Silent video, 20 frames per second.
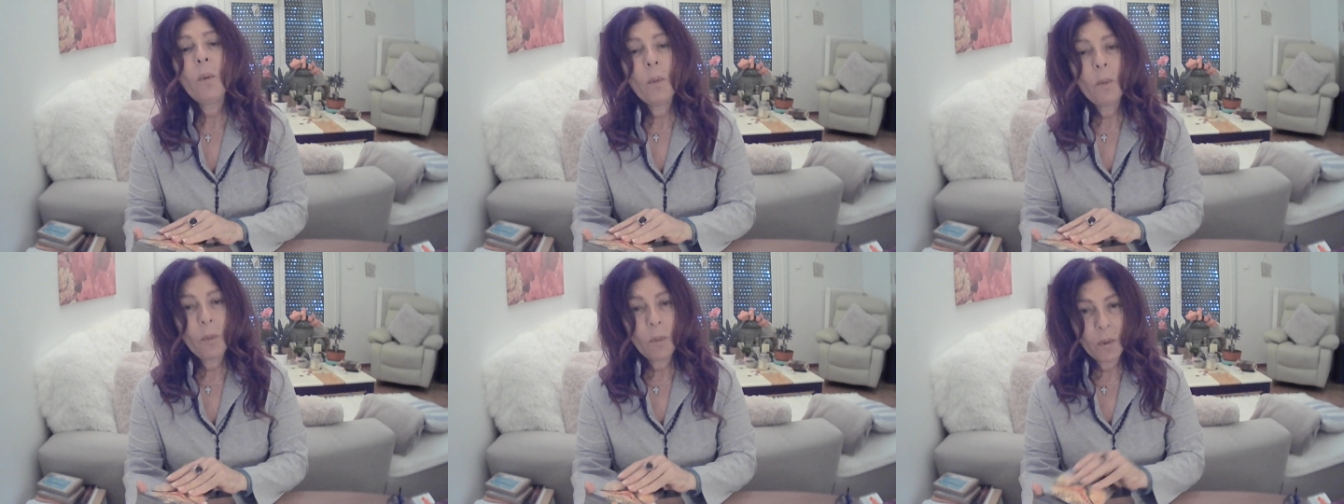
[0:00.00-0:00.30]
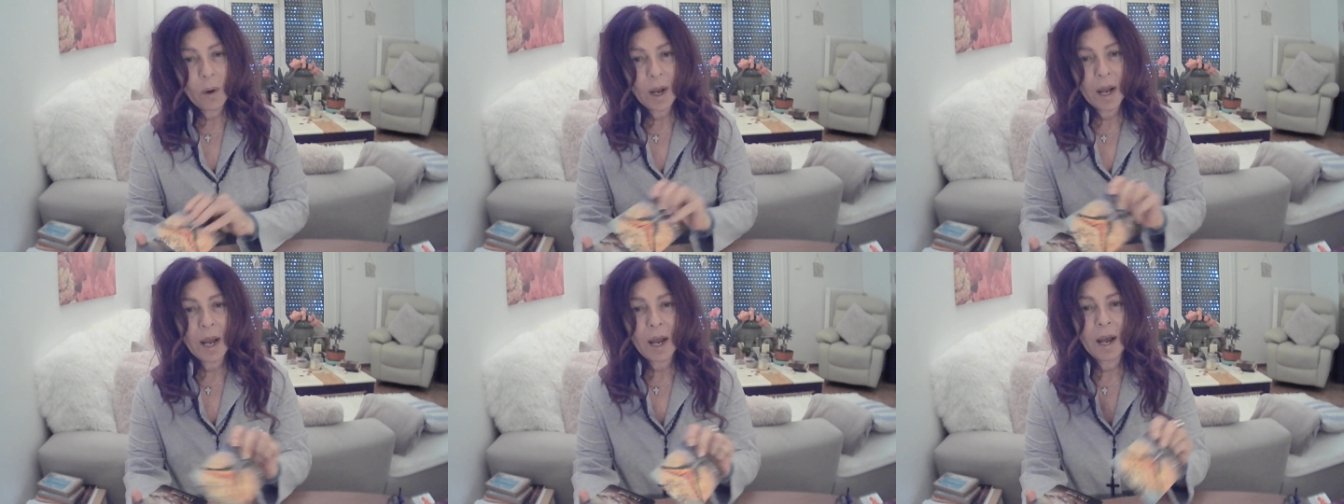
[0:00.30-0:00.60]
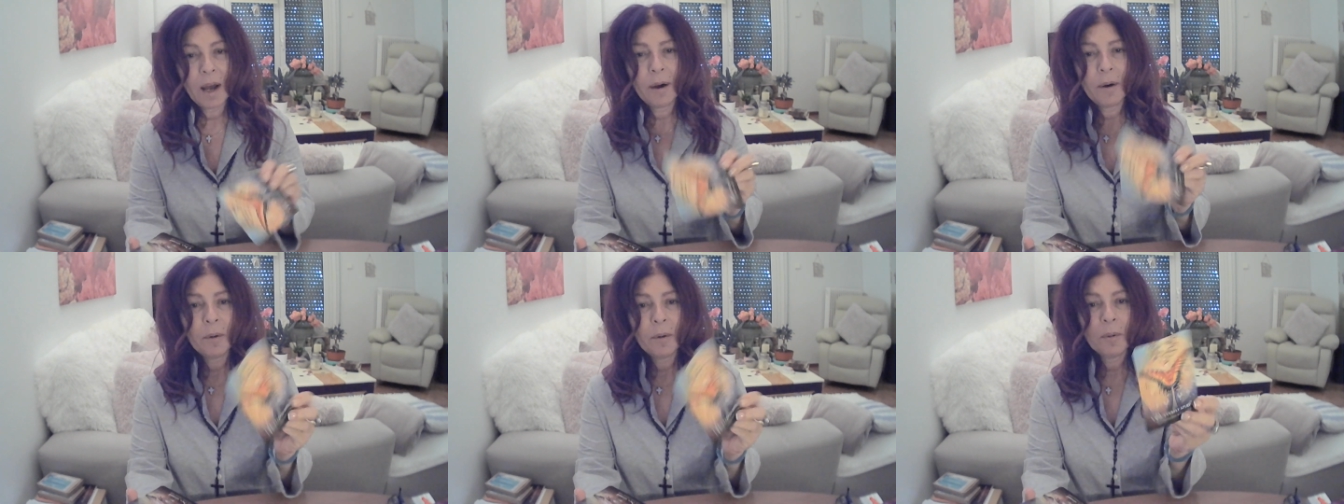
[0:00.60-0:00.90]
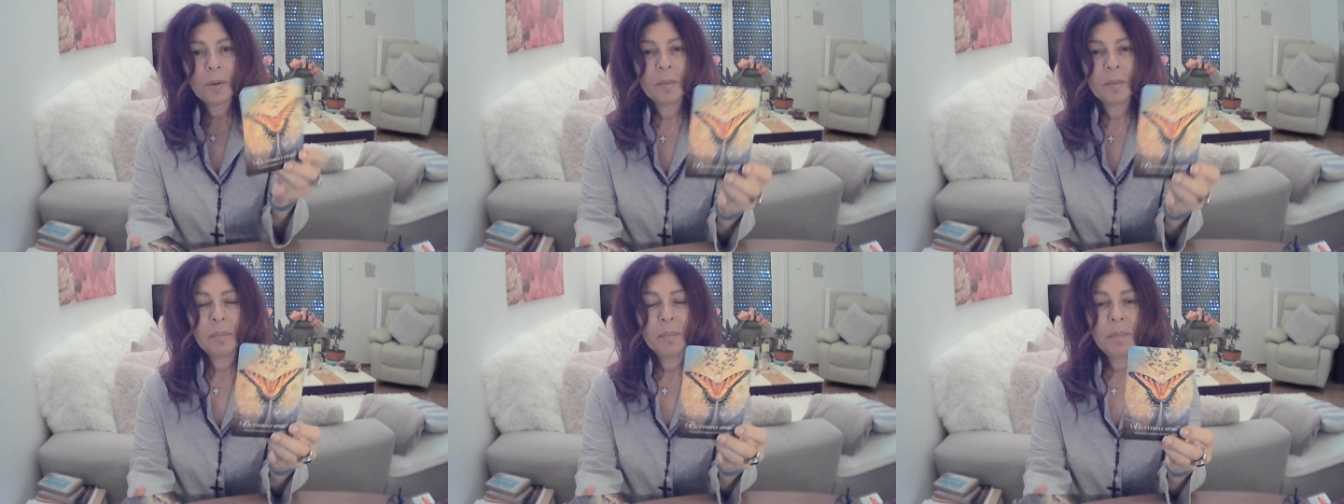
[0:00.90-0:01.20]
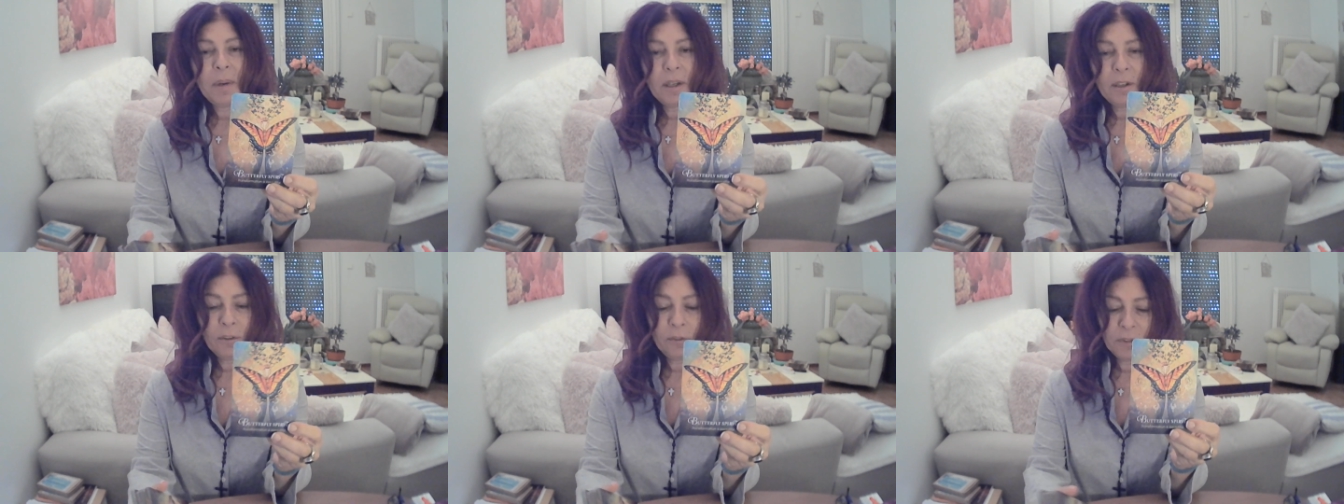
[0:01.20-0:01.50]
Wow.
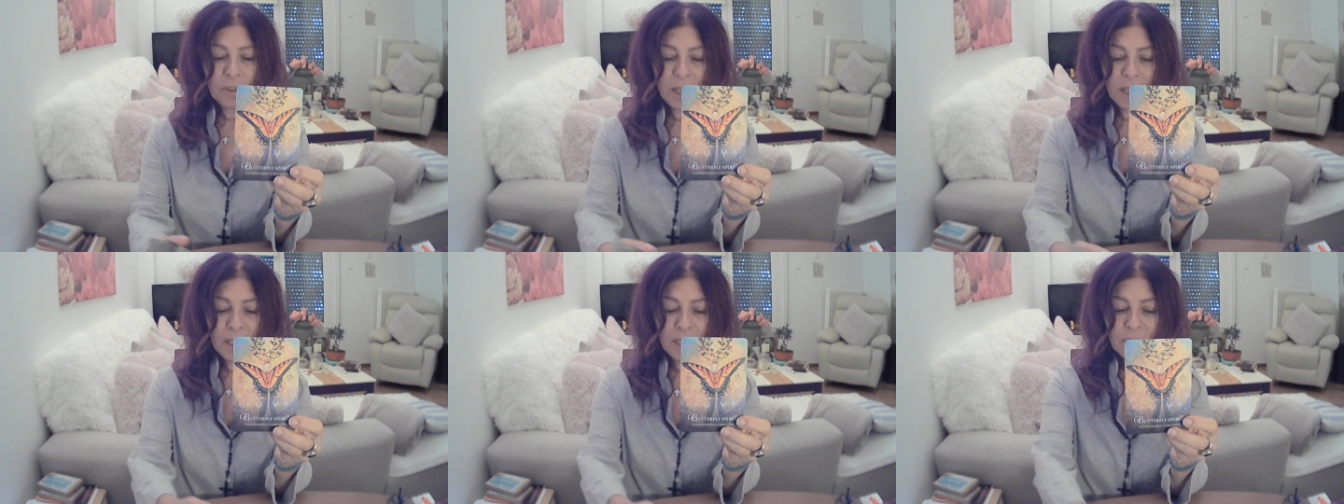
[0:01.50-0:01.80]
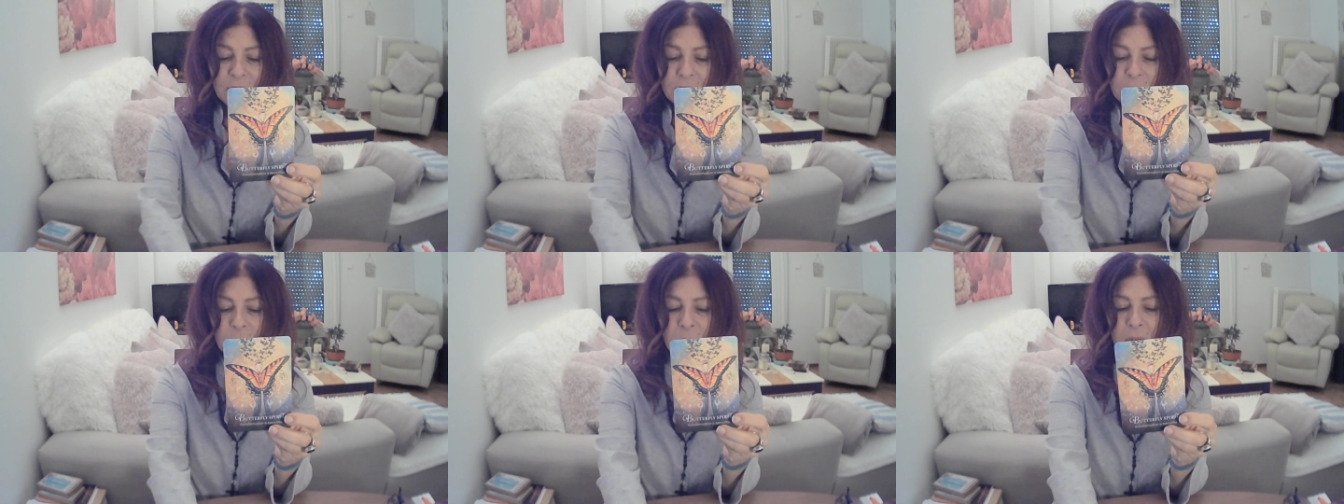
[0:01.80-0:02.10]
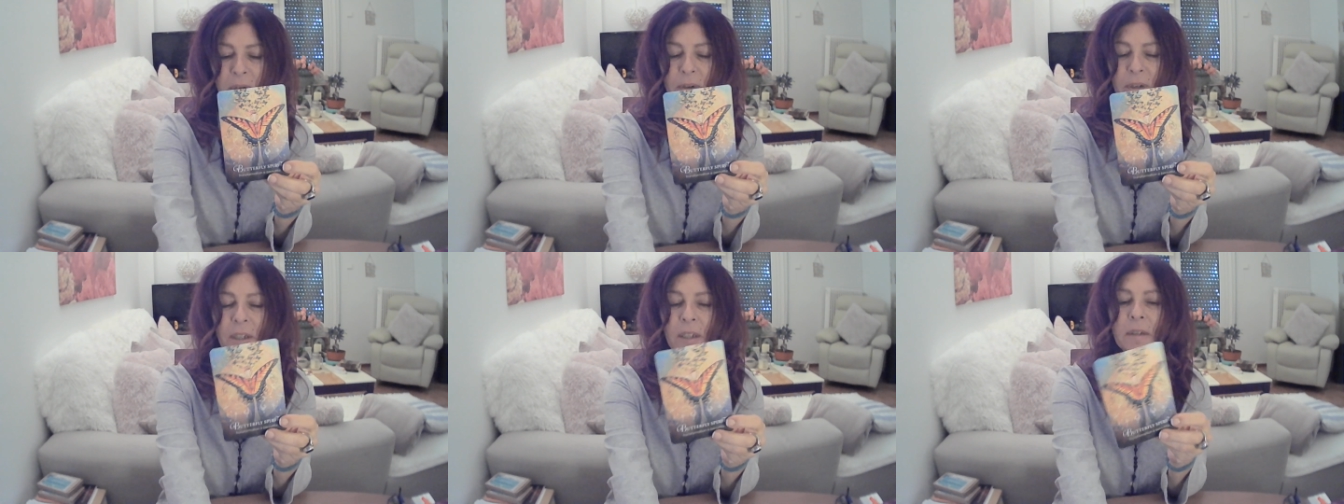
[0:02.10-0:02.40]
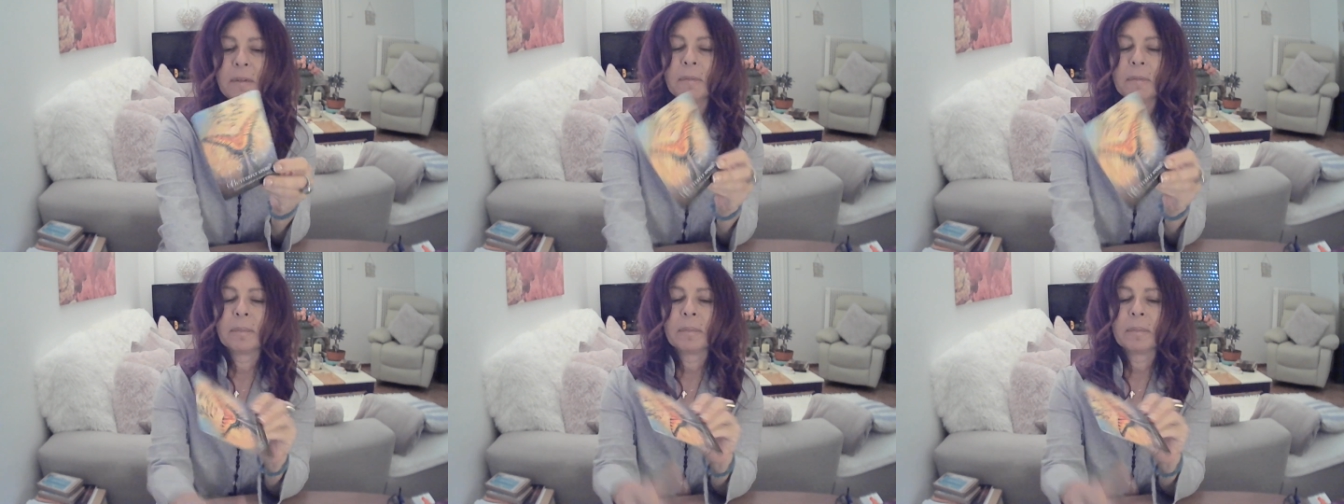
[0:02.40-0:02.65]
Butterfly spirit.